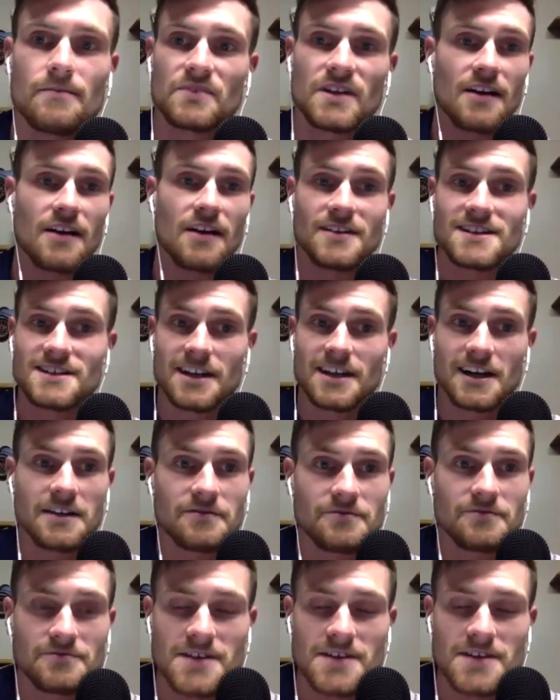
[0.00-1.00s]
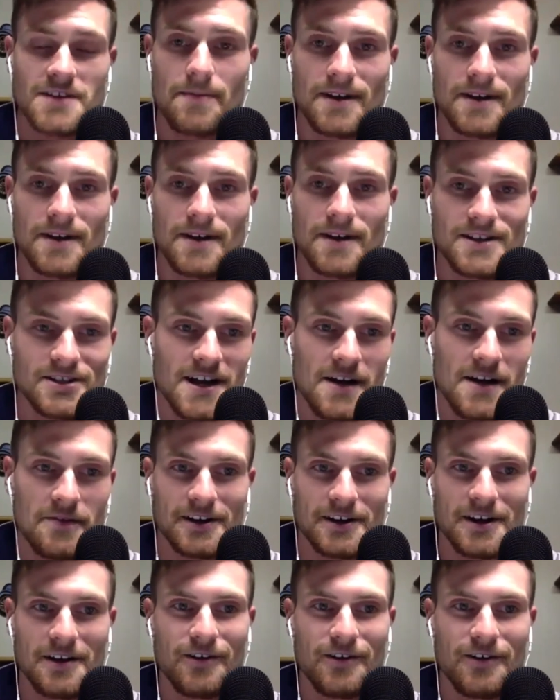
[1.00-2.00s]
Uh, these kind of topics, you know, are
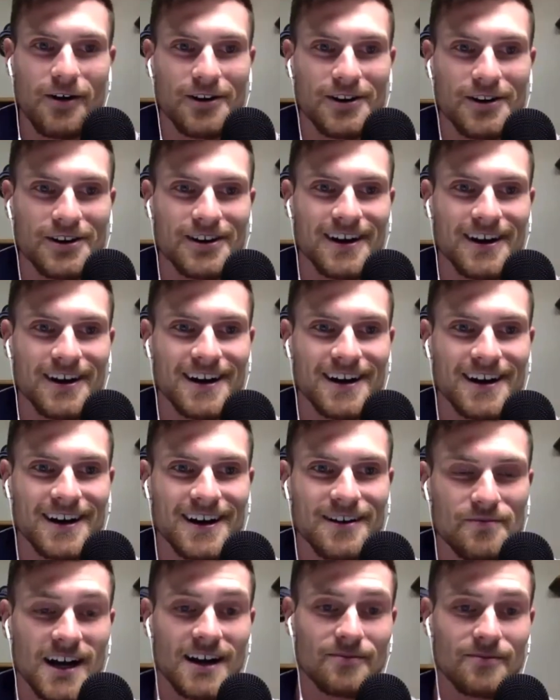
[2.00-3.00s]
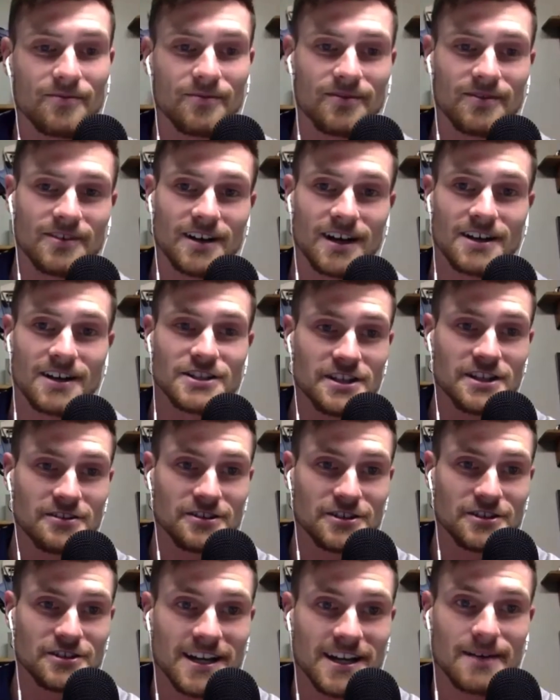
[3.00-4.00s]
definitely going to fall under uh, um, uh,
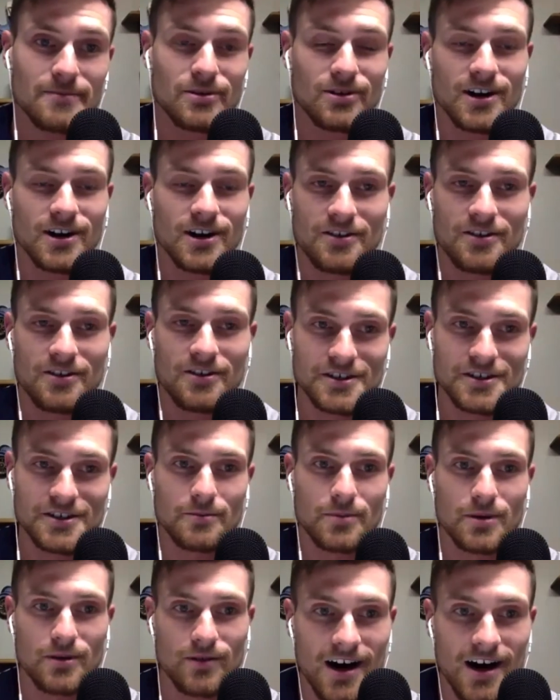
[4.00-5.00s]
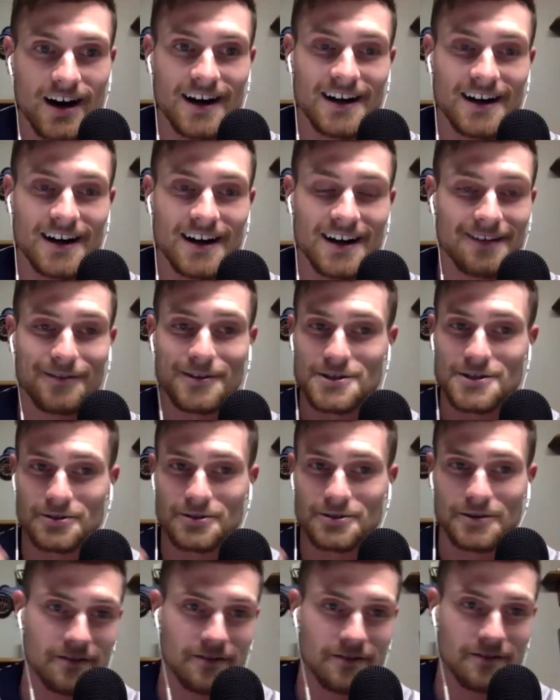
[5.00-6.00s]
either Jacob or other intern Parag, uh, which you'll
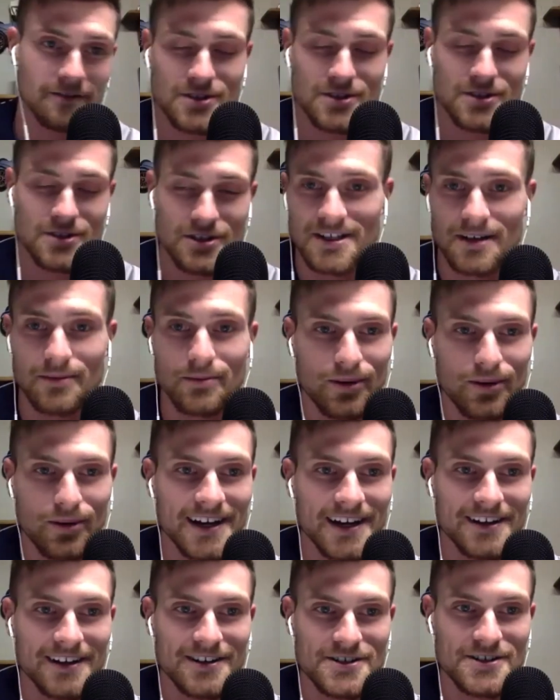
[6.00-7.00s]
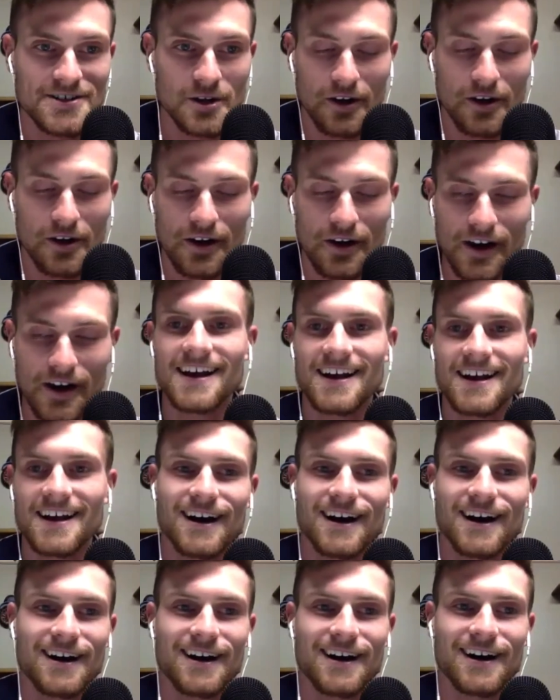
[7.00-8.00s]
hear from, I'm sure, some point here soon
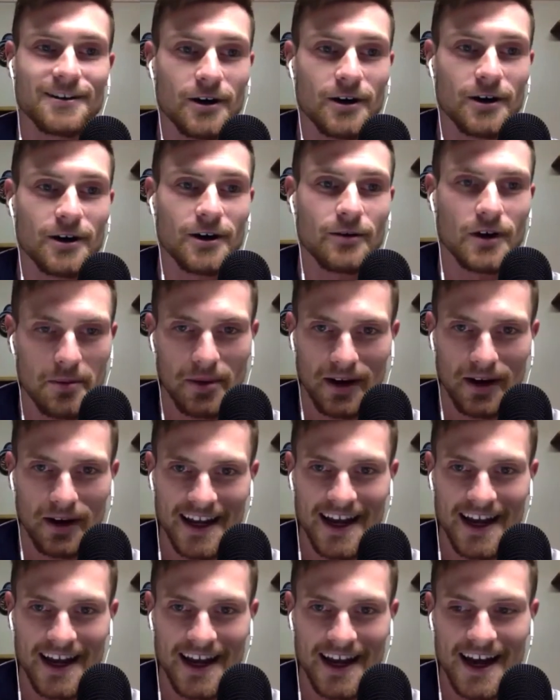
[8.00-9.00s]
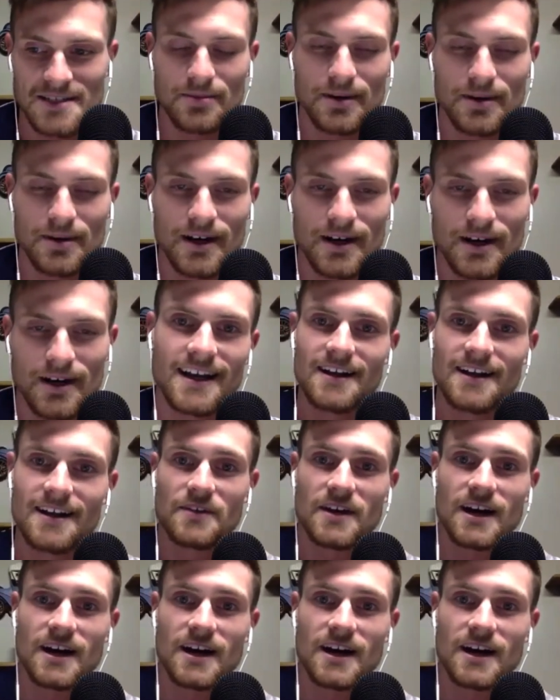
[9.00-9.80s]
uh, on, on one of our podcasts. But